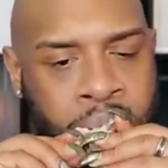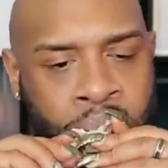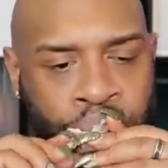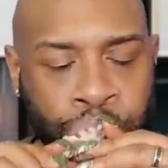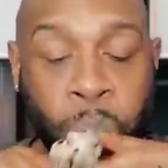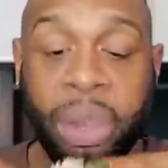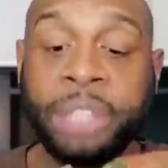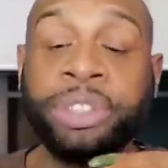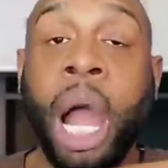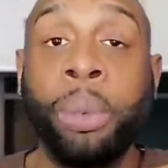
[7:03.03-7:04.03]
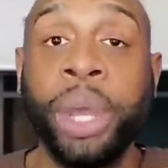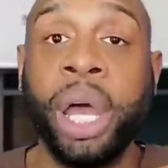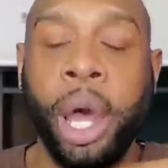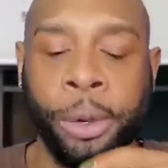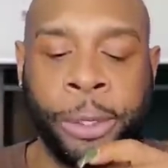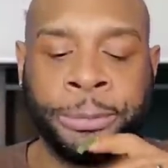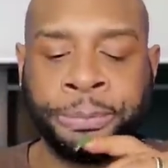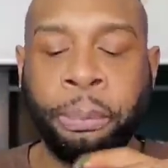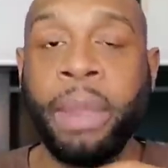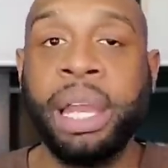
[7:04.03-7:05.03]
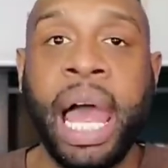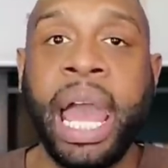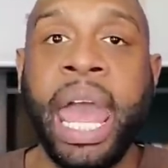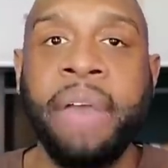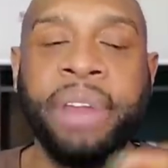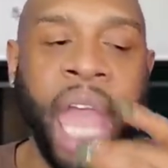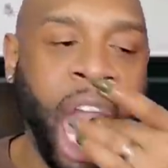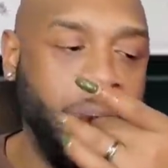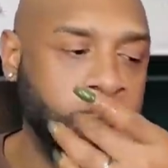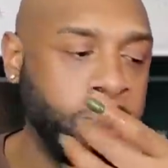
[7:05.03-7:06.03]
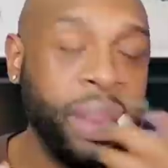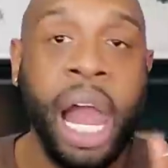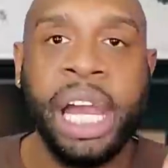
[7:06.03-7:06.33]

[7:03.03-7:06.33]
Mm. I'm real hungry. Like, I haven't had